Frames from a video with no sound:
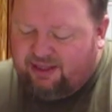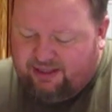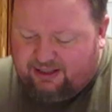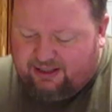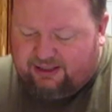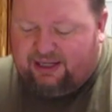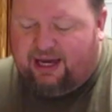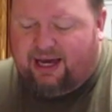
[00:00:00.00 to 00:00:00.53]

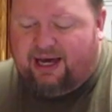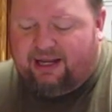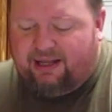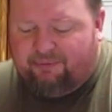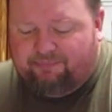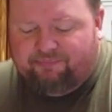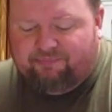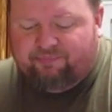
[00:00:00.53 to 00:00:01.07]
you
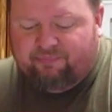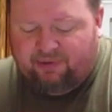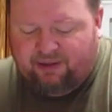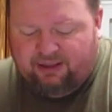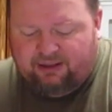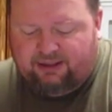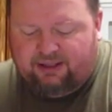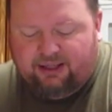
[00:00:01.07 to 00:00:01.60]
gotta
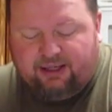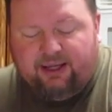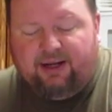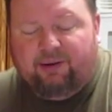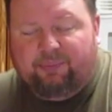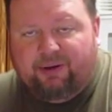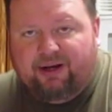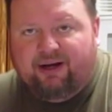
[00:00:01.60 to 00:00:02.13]
kick it
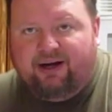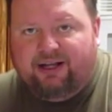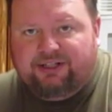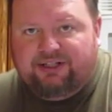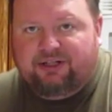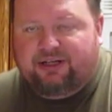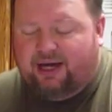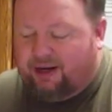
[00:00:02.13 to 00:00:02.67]
up a
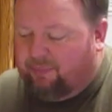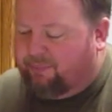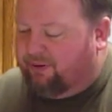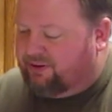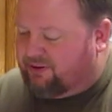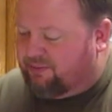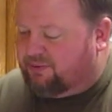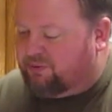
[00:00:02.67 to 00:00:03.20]
notch. You gotta
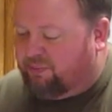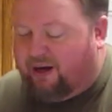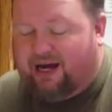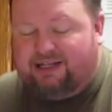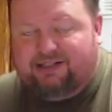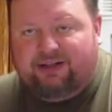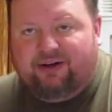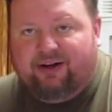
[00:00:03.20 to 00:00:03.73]
put some
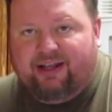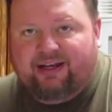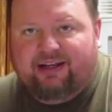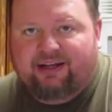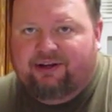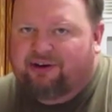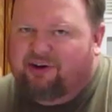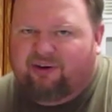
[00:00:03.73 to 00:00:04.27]
spice on it
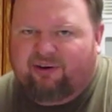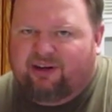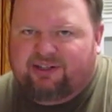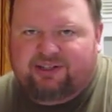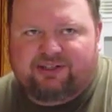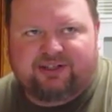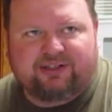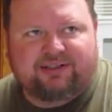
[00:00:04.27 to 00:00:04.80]
or
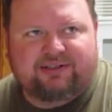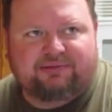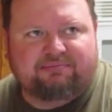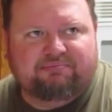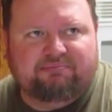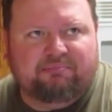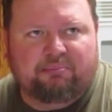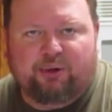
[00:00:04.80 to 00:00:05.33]
it's just
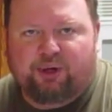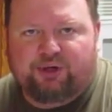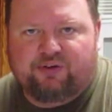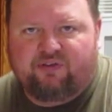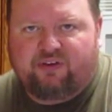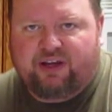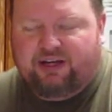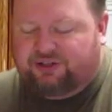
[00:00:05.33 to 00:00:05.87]
mush
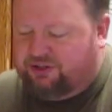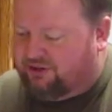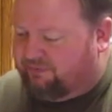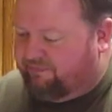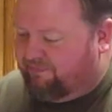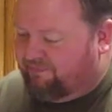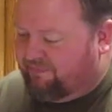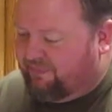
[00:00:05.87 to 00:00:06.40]
fish.
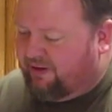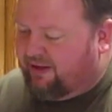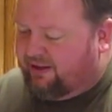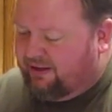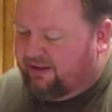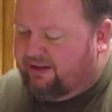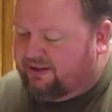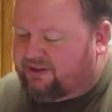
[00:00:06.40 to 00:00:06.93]

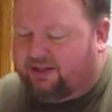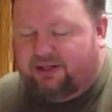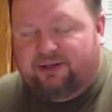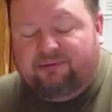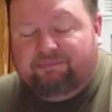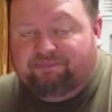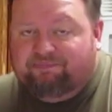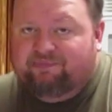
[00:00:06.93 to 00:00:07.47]
This
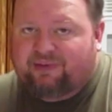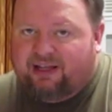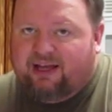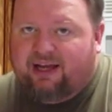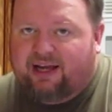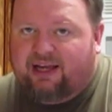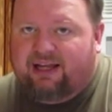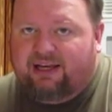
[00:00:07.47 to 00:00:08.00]
here,
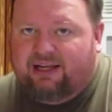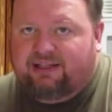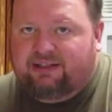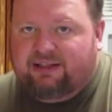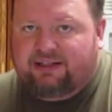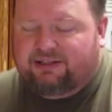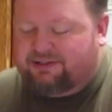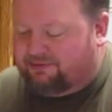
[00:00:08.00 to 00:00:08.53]
I can eat
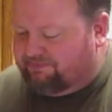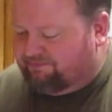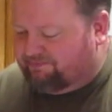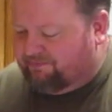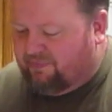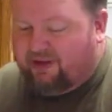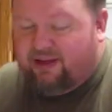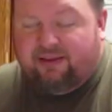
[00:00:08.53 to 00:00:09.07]
this.
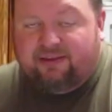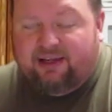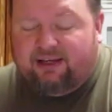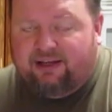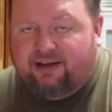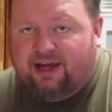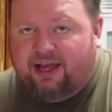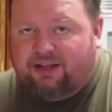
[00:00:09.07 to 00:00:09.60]

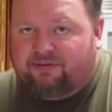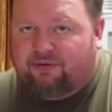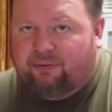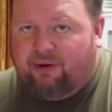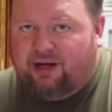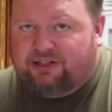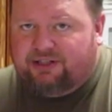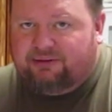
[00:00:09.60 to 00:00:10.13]
Thank you guys for
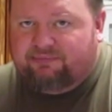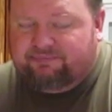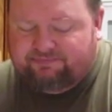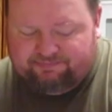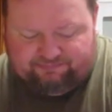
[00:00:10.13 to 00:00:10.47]
watching.